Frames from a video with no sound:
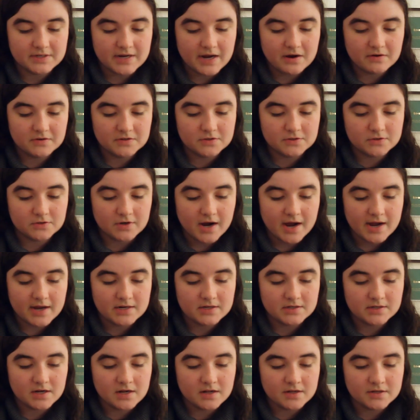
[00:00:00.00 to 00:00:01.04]
now as dry
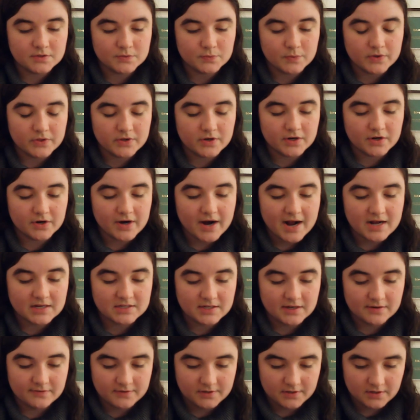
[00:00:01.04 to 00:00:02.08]
and dull as withered grass
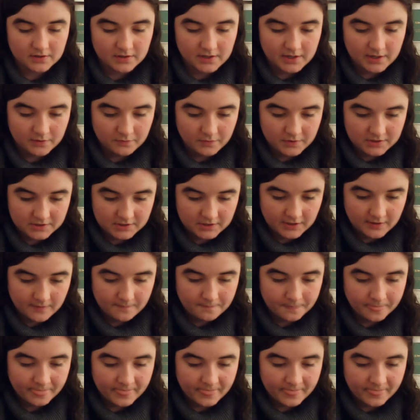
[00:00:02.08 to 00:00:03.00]
after a long winter.